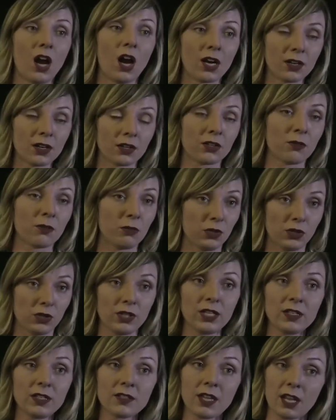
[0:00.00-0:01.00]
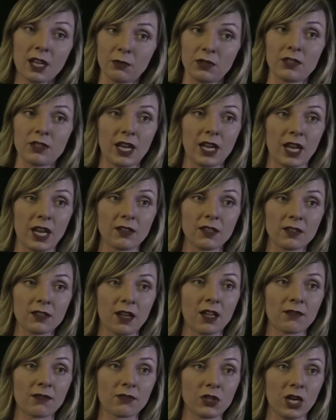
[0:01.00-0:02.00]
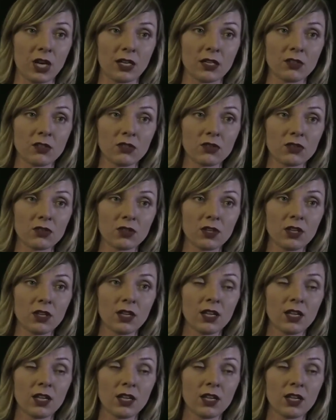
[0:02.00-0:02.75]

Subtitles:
Our communities can withstand this kind of change.